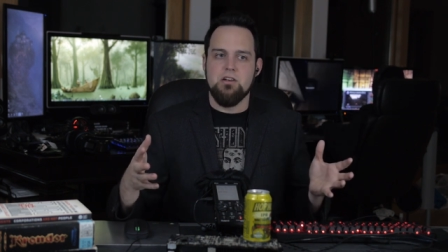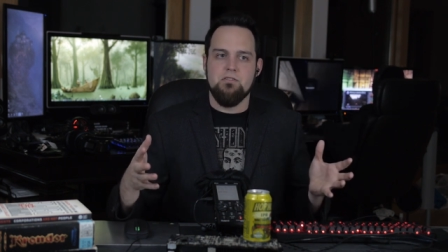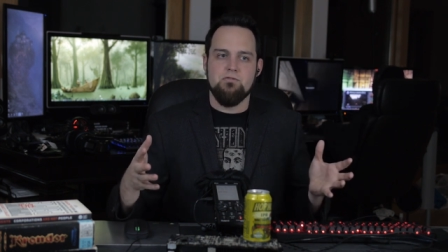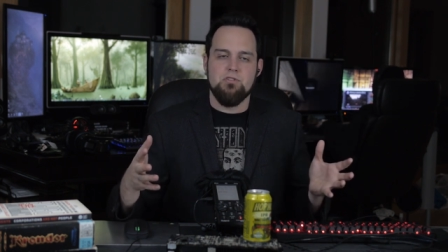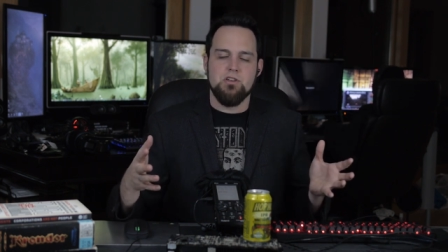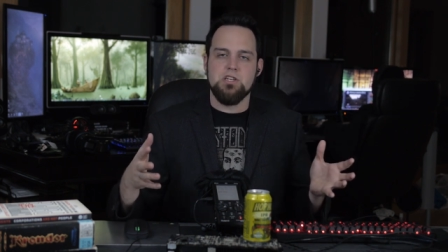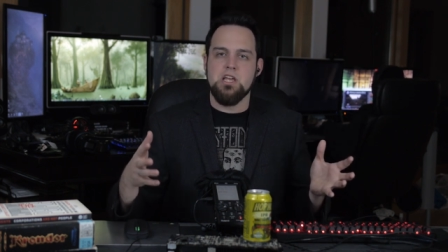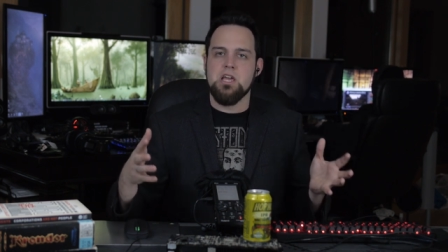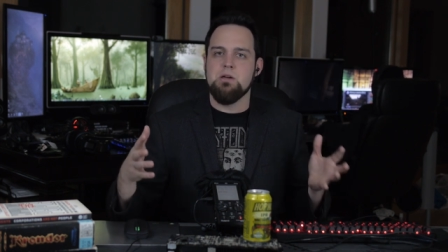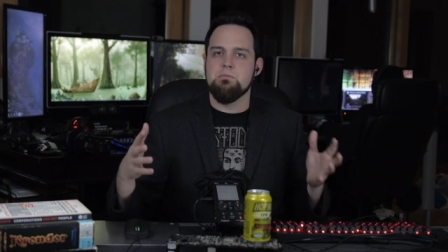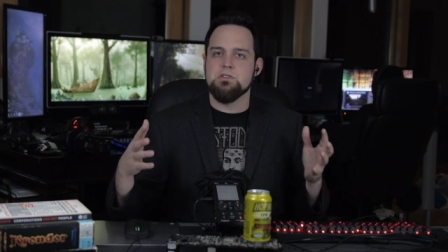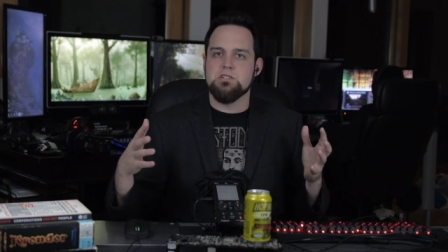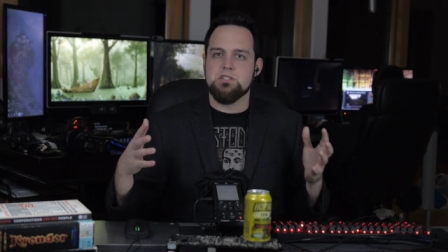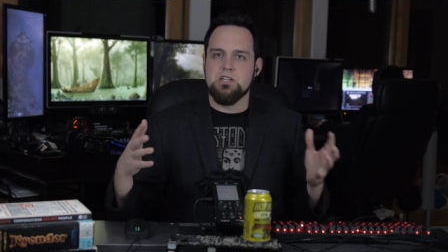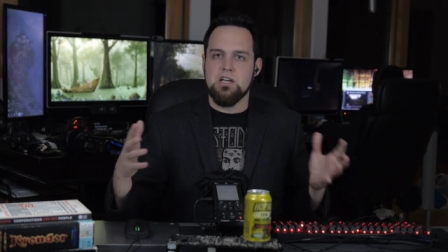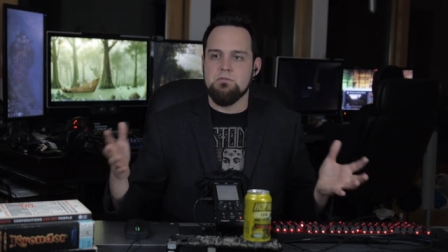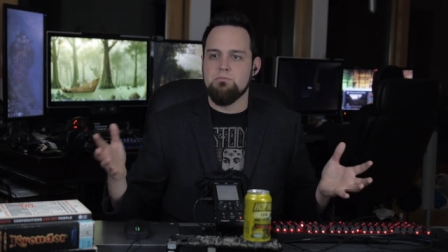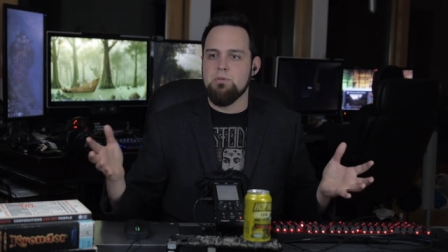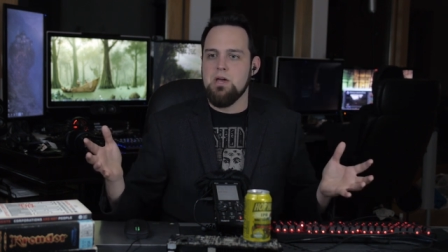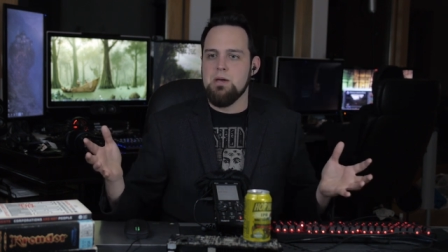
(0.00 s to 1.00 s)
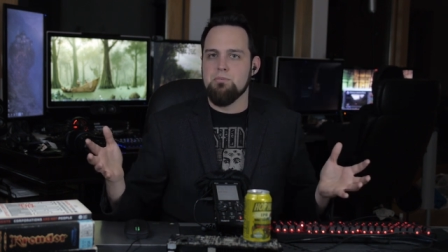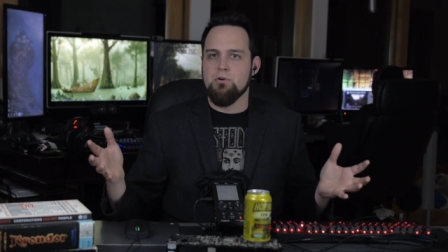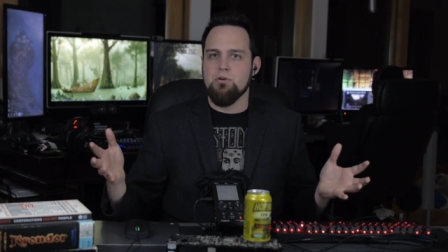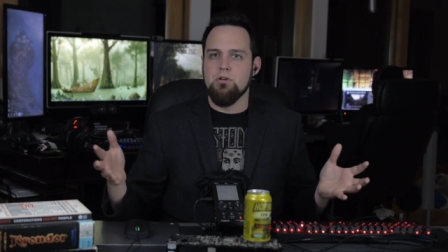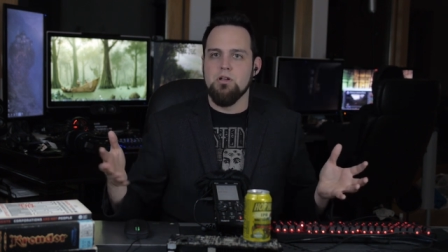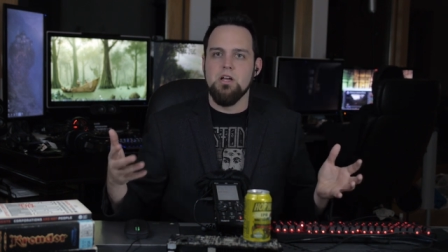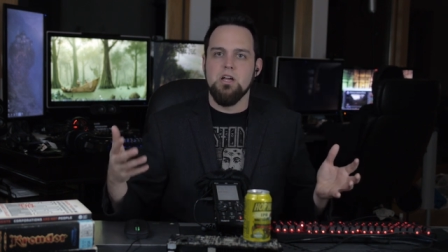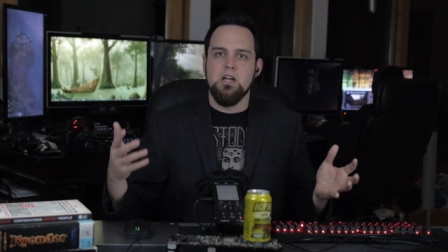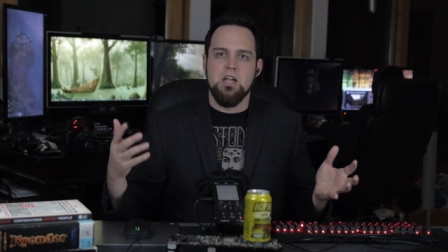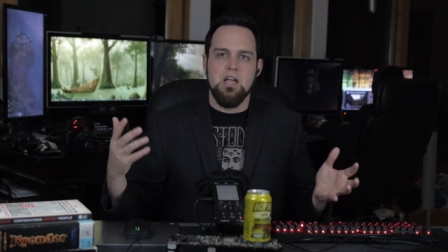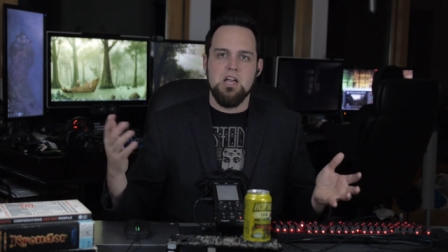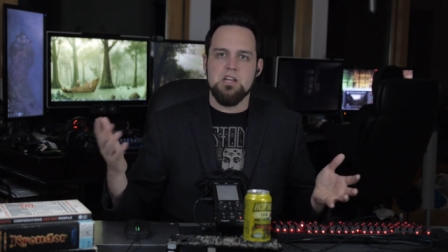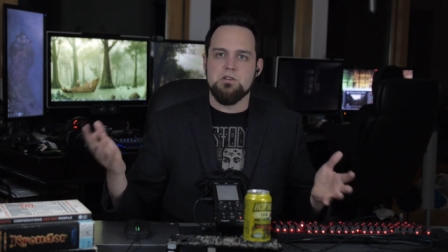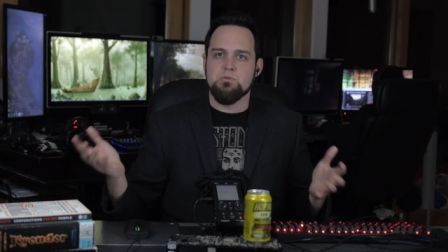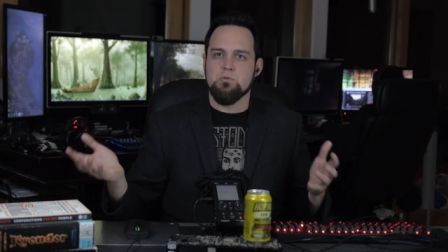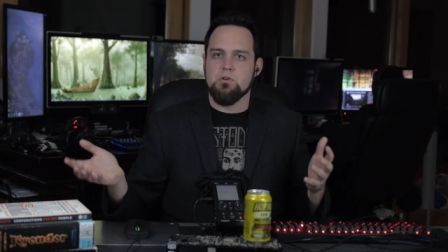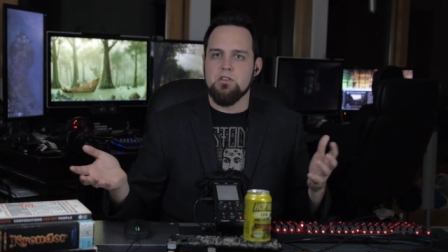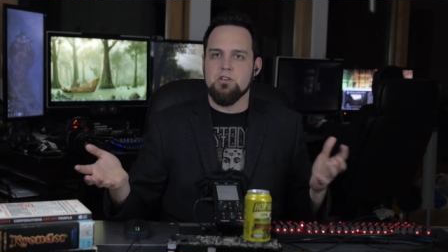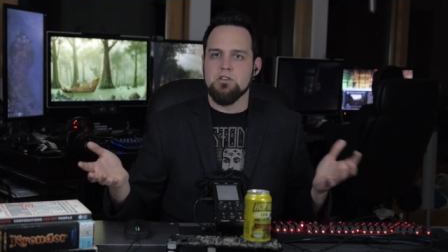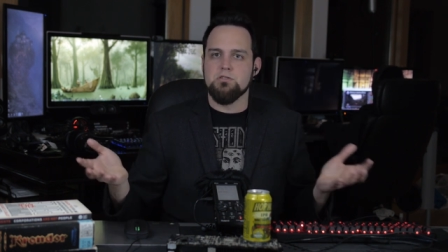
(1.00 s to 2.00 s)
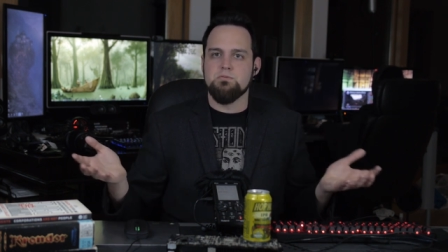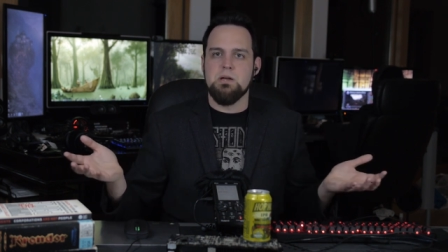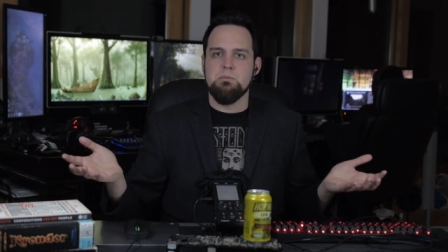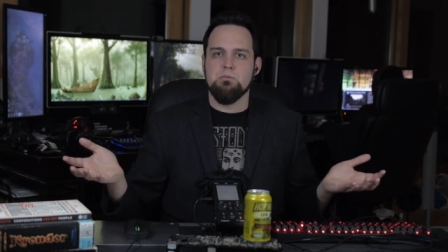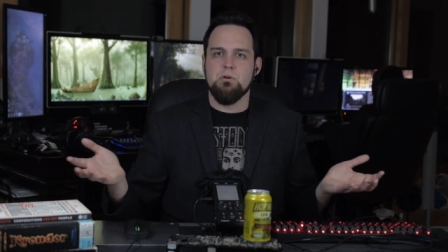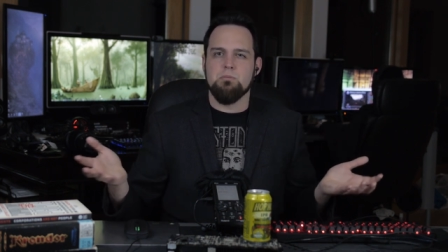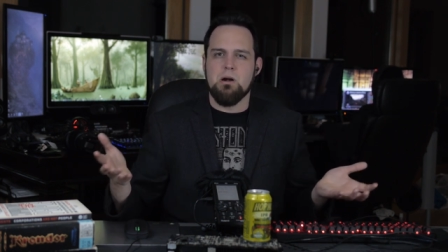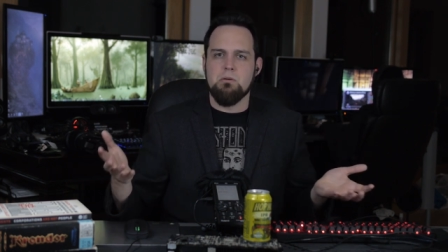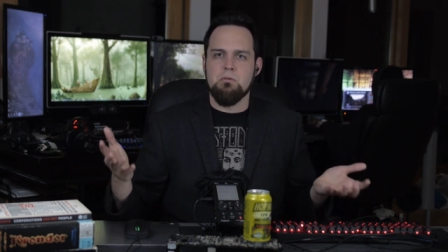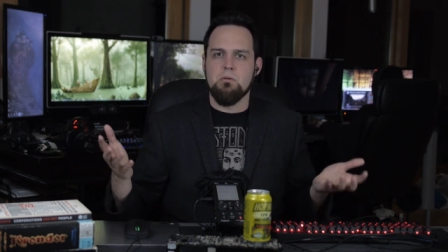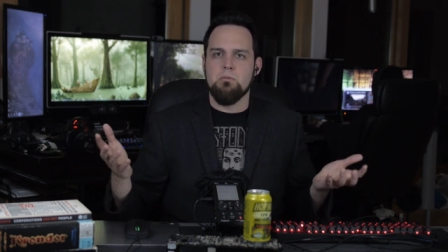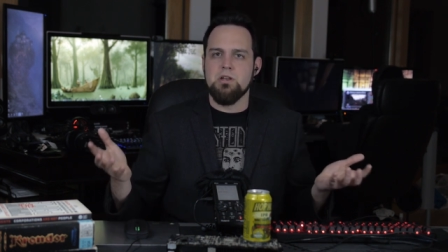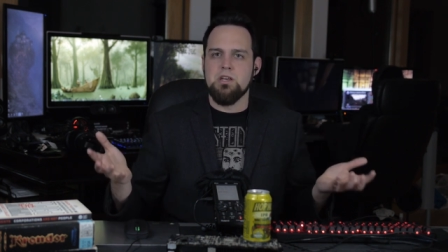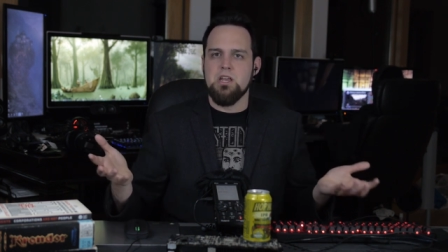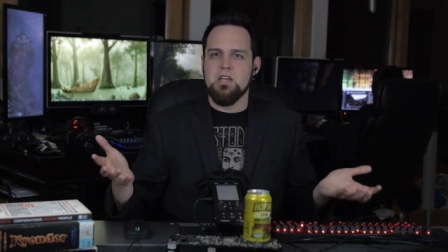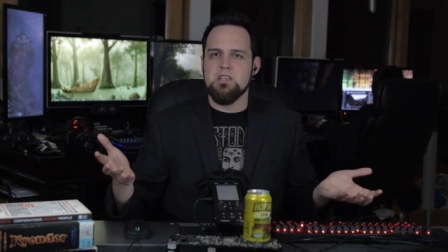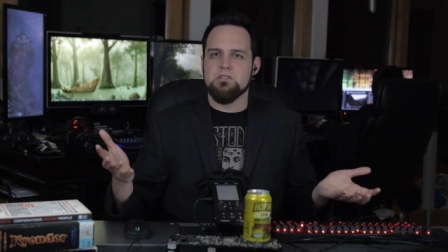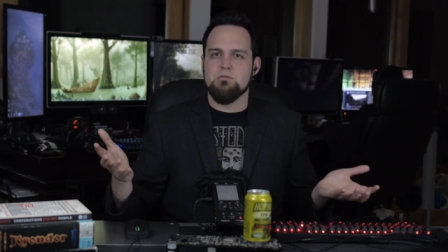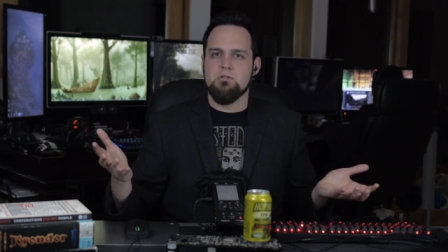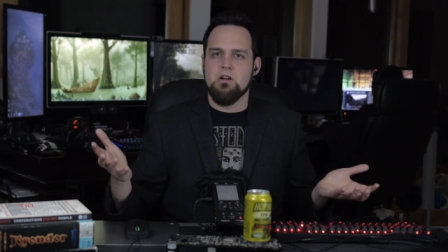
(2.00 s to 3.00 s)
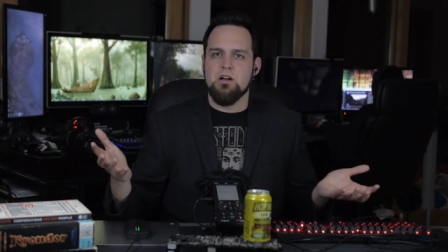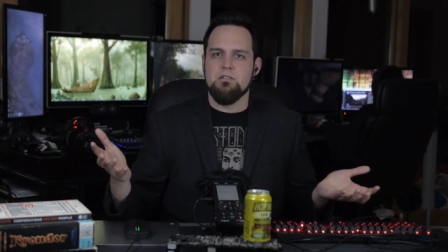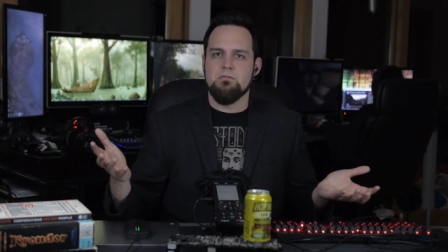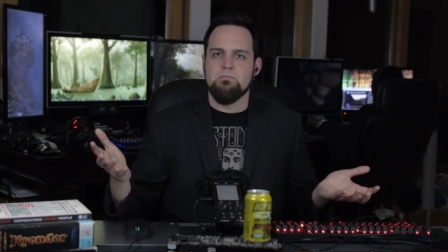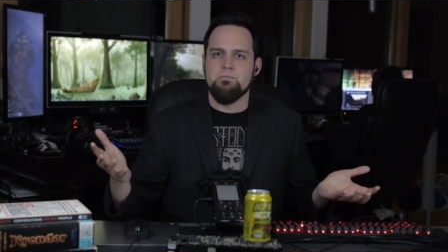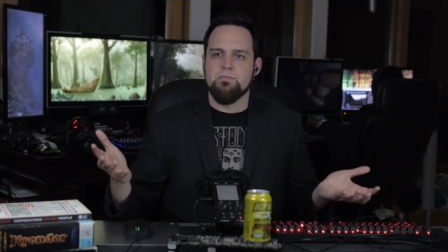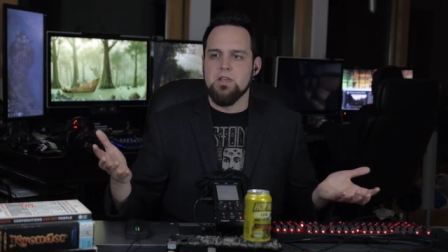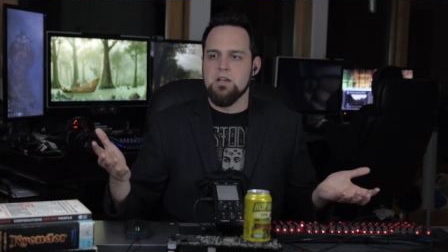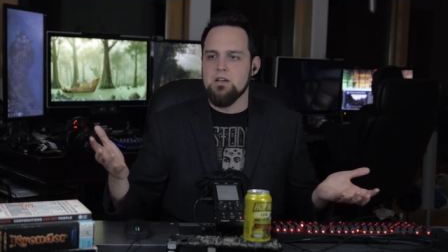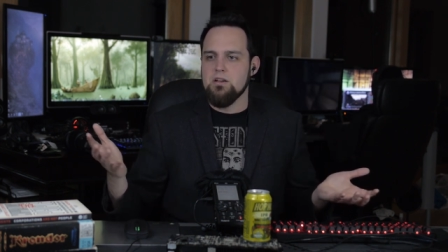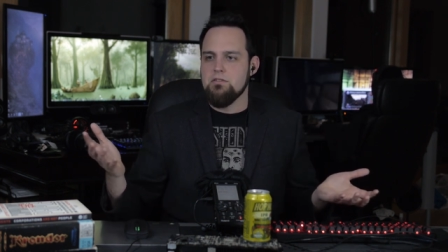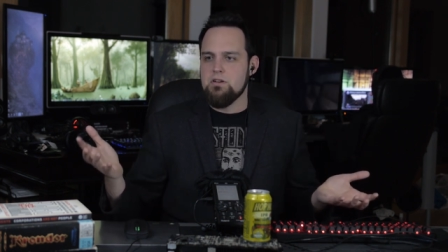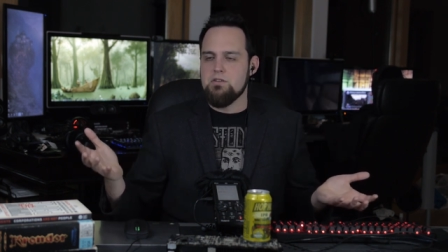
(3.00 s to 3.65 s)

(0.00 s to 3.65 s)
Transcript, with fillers: And if the team is 10 people, each one of those people probably needs around